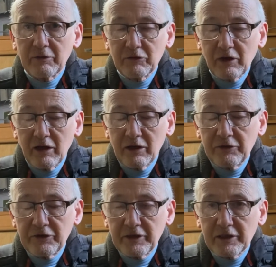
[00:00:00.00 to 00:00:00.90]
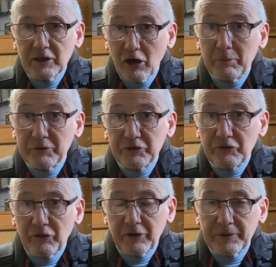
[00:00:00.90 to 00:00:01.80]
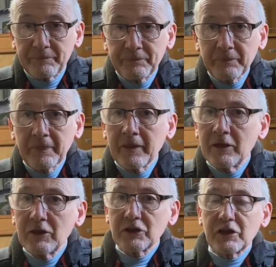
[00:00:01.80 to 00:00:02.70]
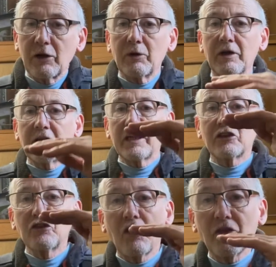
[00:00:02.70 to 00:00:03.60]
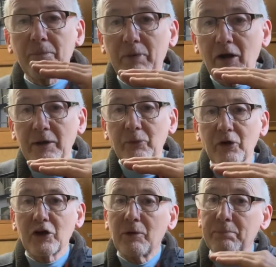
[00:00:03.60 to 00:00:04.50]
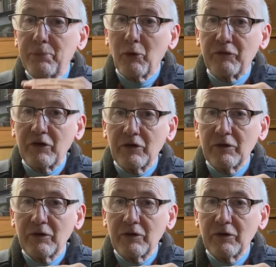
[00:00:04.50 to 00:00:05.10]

and the carpets are dry. So it's not the pipe work above